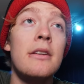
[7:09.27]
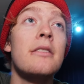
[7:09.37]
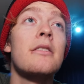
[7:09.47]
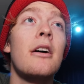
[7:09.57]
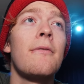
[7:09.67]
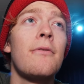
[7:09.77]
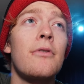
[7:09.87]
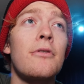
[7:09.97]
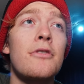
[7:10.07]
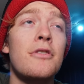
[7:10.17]
it's time
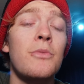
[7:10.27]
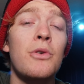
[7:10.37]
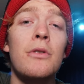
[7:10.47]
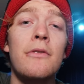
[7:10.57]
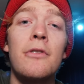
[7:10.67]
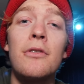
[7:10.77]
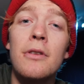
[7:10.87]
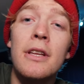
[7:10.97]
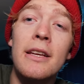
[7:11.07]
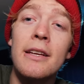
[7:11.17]
for some Call of
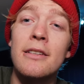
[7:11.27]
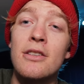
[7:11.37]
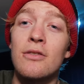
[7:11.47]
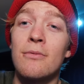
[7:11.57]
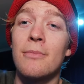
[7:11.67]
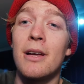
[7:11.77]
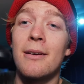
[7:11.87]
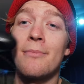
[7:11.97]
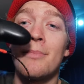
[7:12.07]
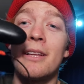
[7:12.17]
Duty, some
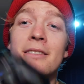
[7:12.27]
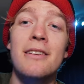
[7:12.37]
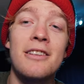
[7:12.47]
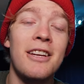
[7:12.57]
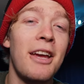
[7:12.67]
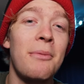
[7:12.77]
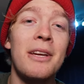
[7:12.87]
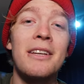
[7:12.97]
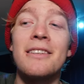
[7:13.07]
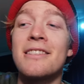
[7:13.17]
PlayStation gaming.